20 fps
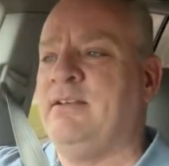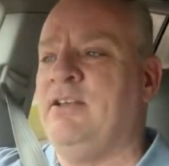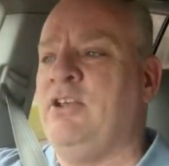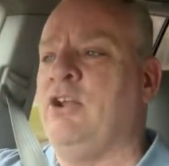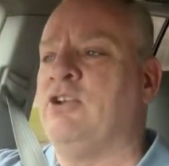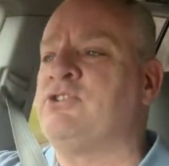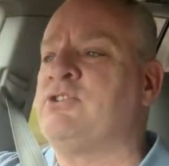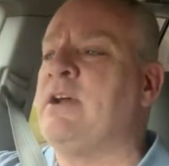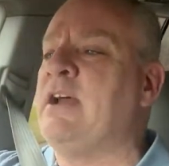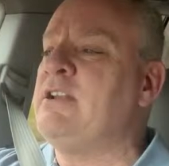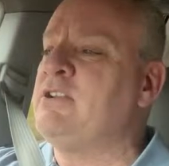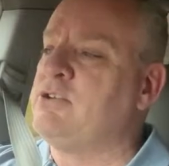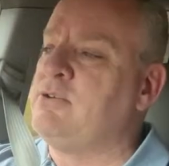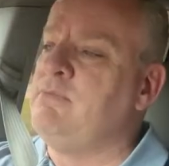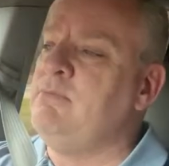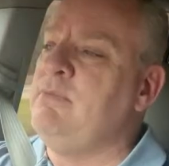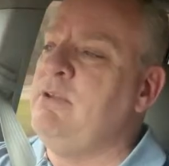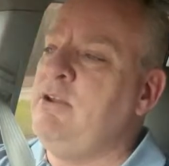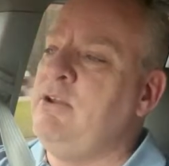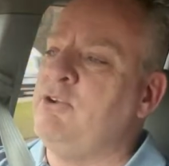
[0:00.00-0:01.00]
so I
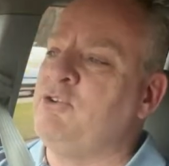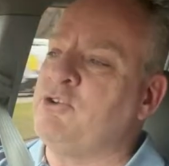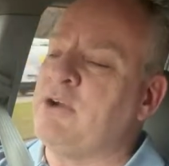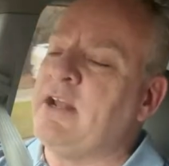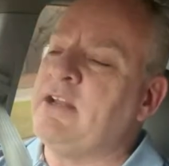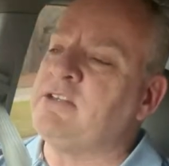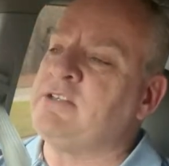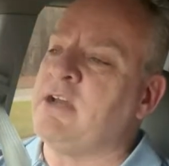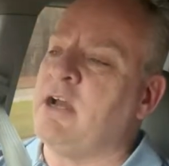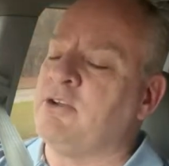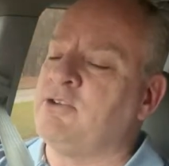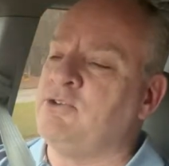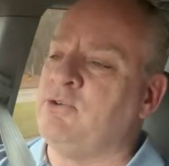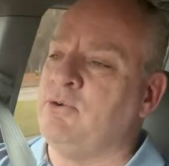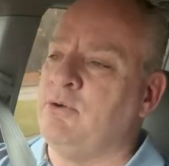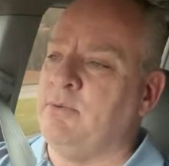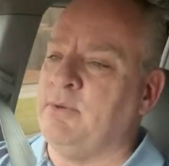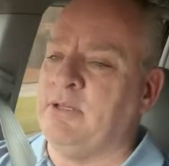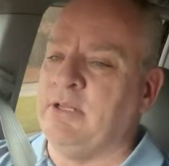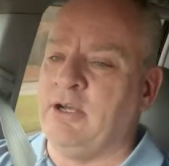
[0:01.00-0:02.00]
tried to talk to
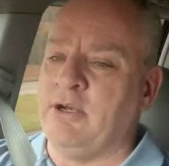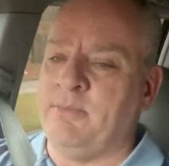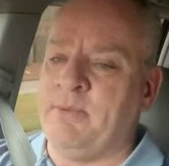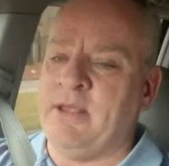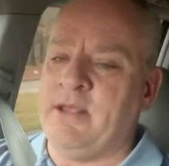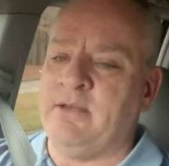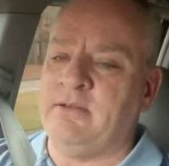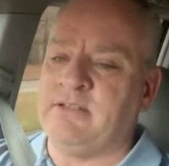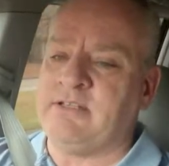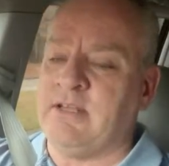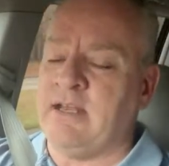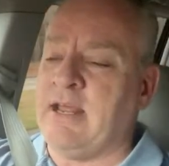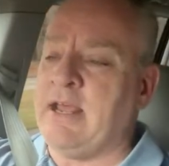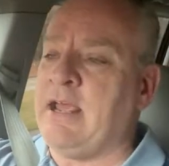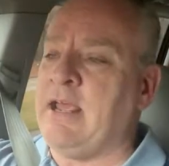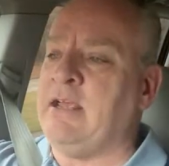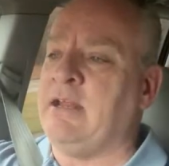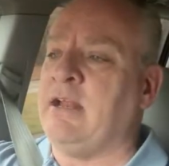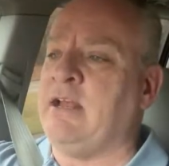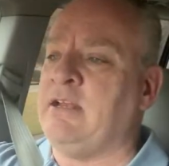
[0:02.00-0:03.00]
him a little bit
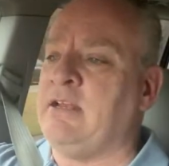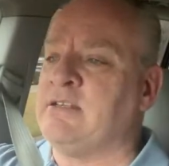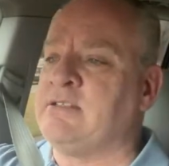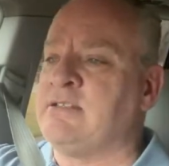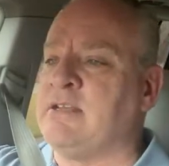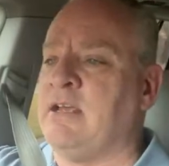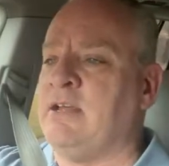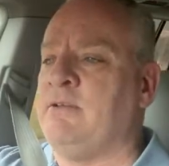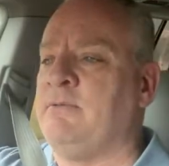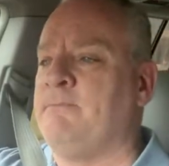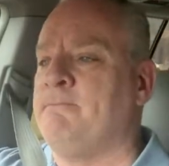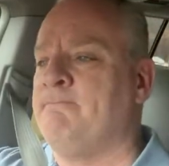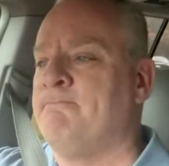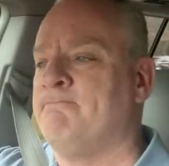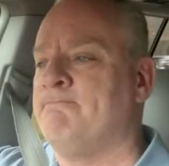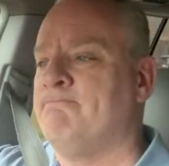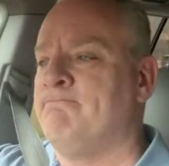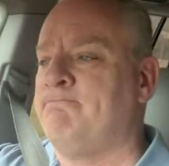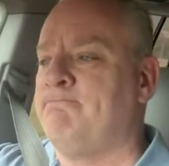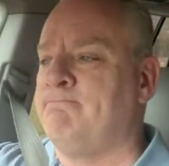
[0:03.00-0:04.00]
today, and I just said,
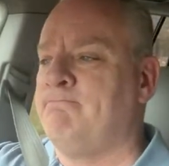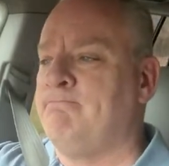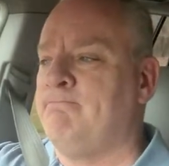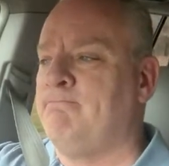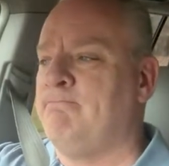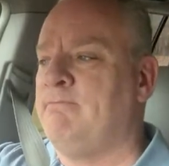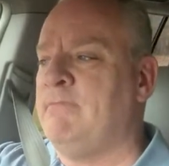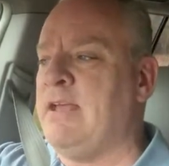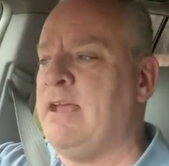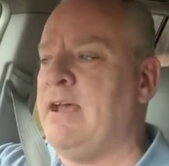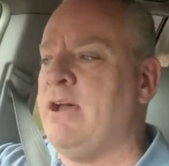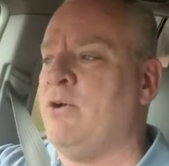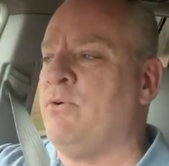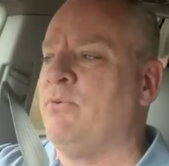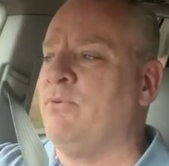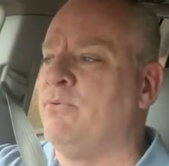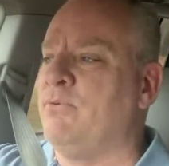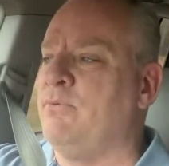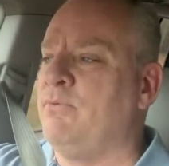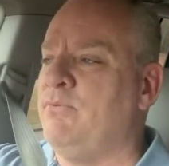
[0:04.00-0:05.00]

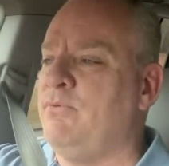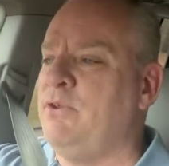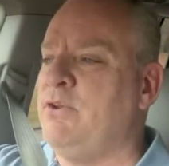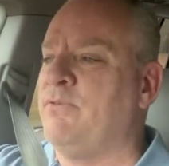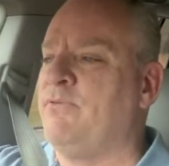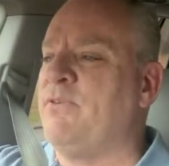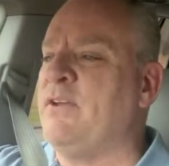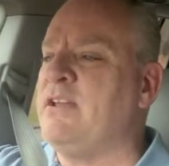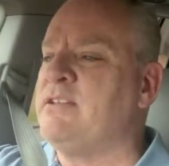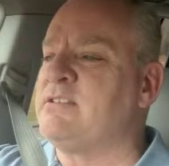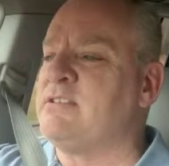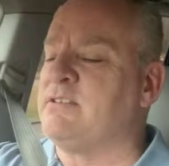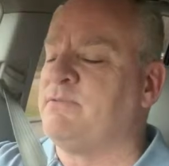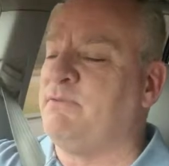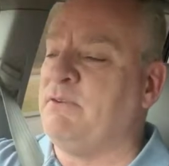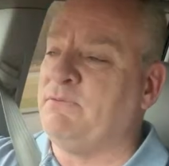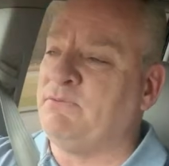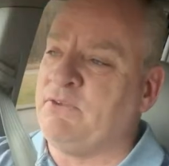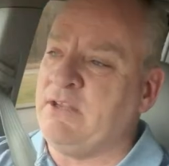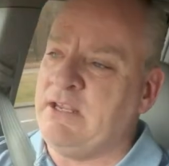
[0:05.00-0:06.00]
now, your fence is
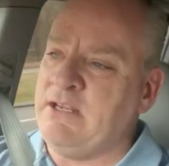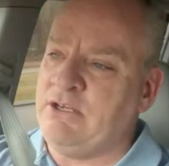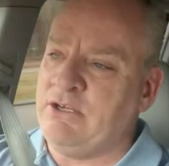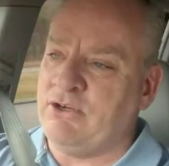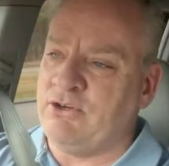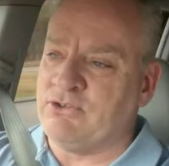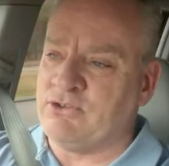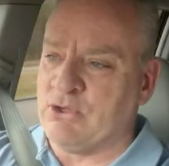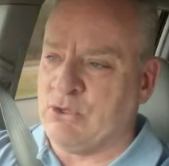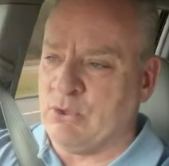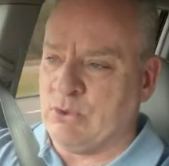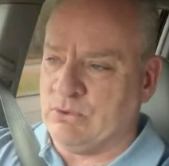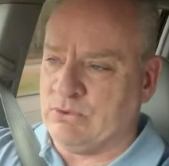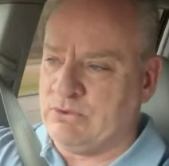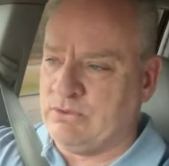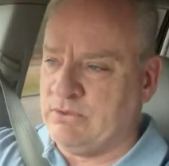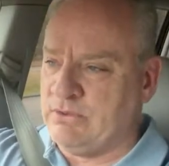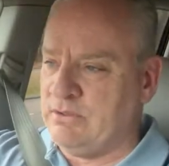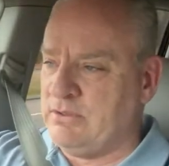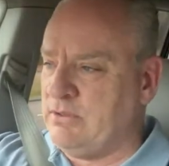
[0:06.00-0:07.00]
15 years
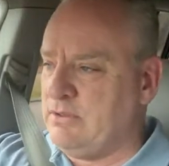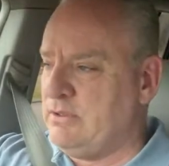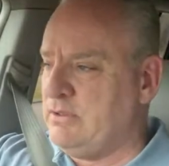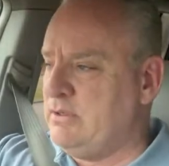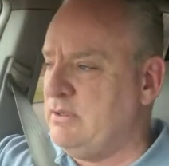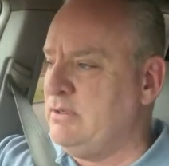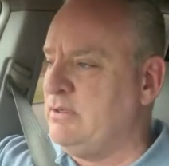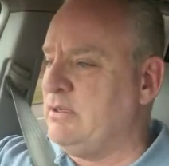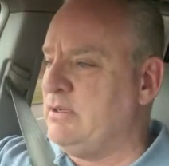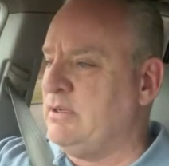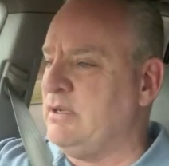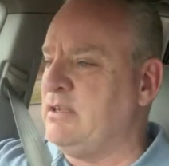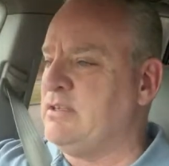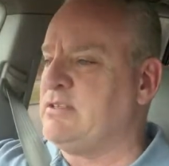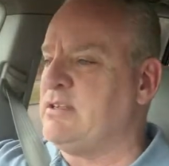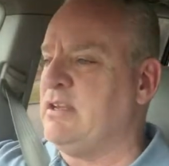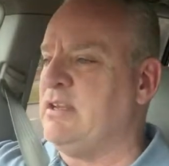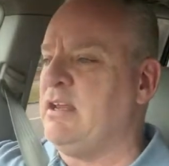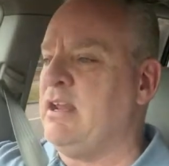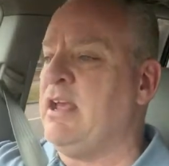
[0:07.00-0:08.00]
old. I
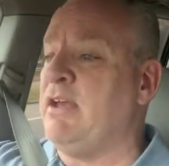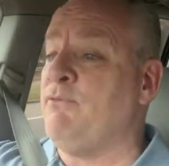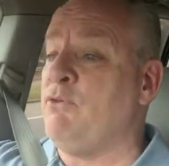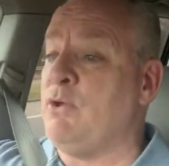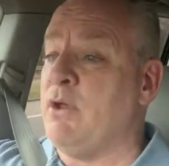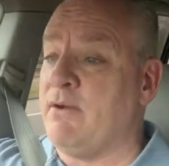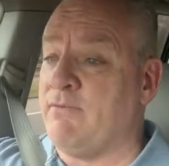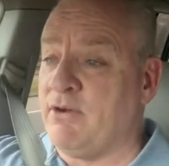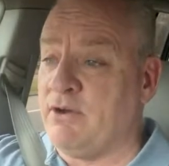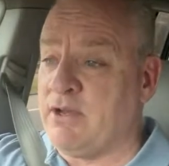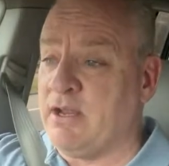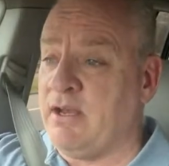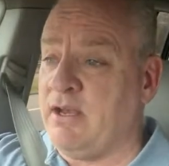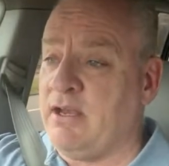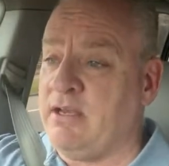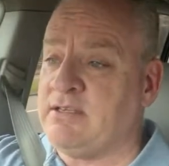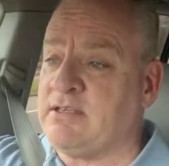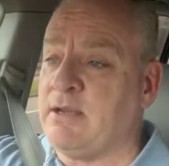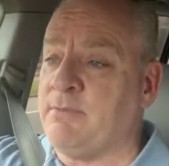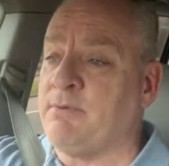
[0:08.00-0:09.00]
said, have you ever done
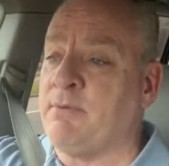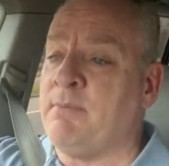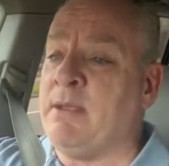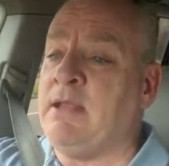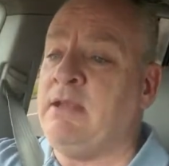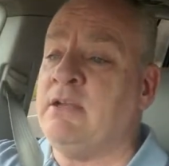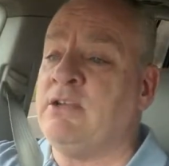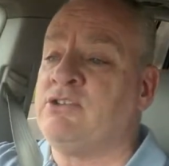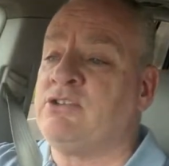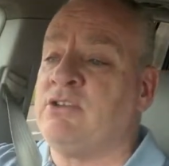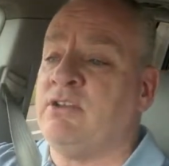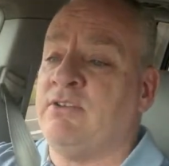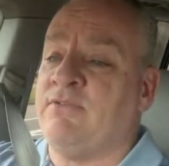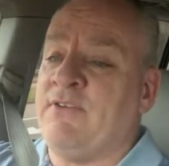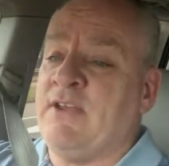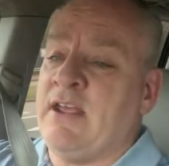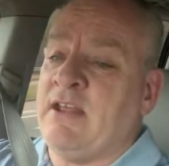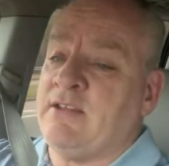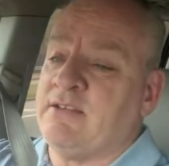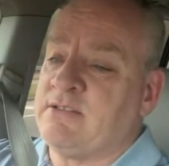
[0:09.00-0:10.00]
any type of maintenance to the
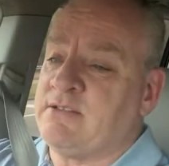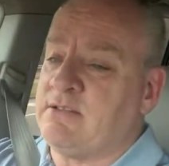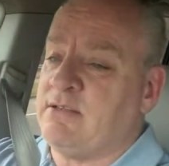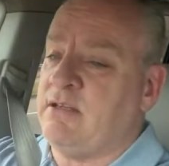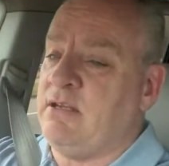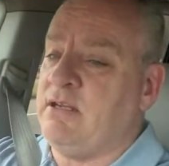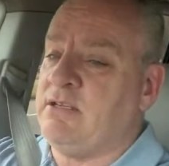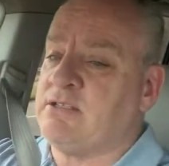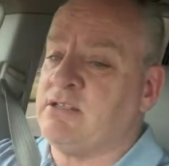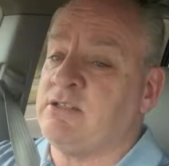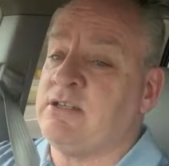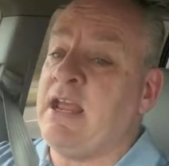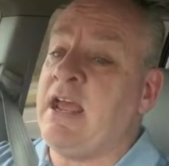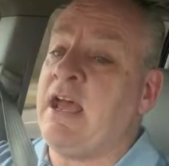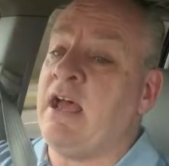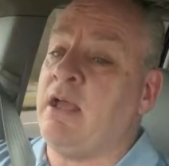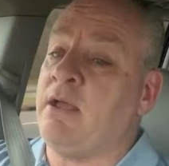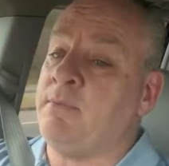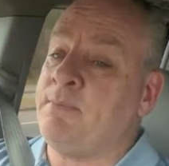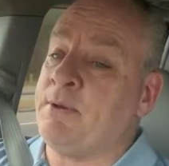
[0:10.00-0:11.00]
fence? And he says,
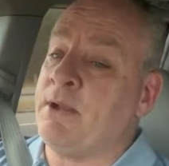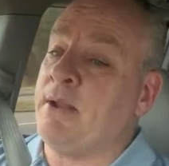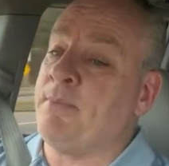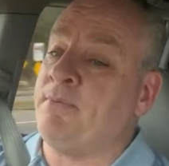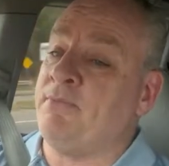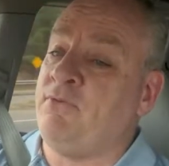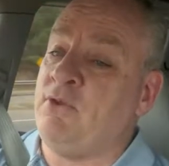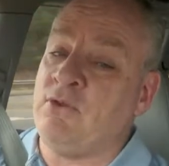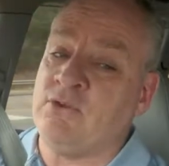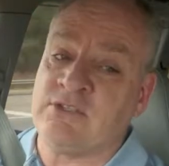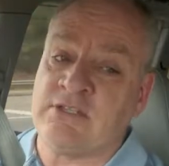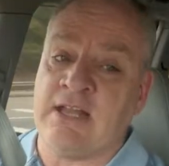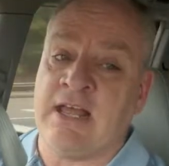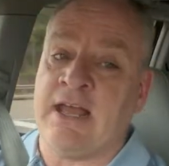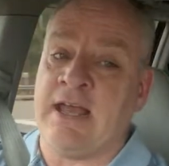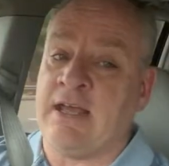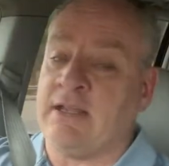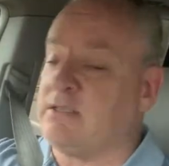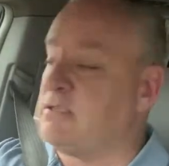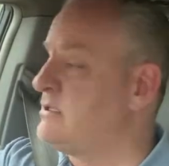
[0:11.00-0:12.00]
yeah, I put up a few
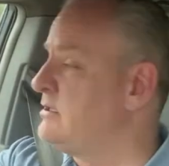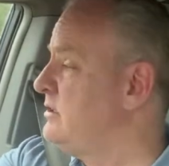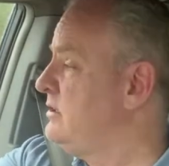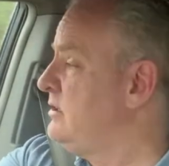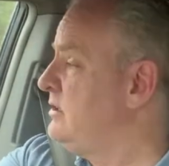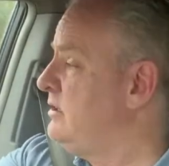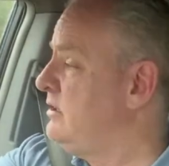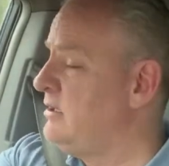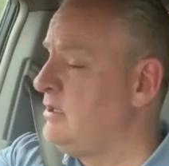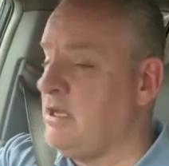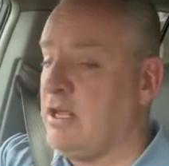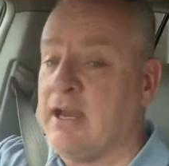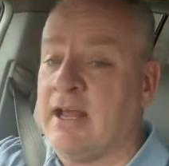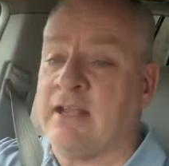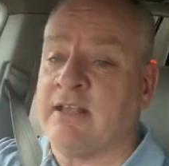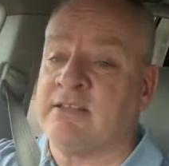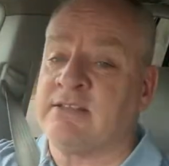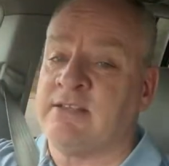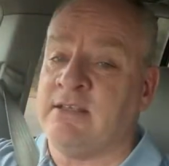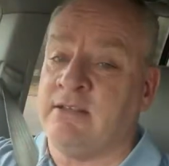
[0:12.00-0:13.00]
slats, and I
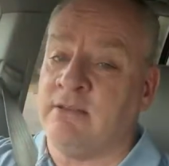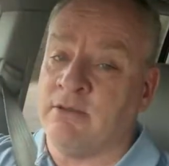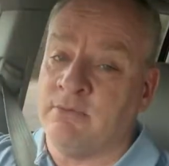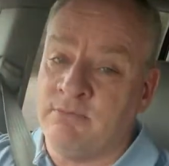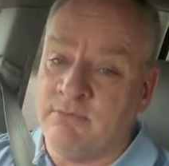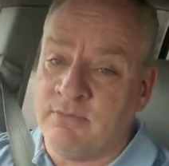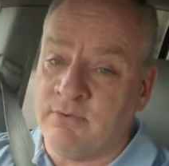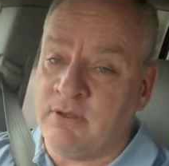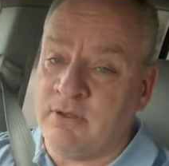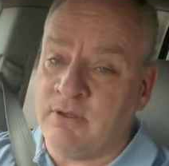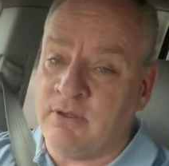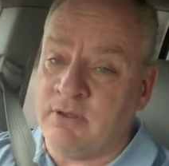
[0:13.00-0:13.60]
can see them.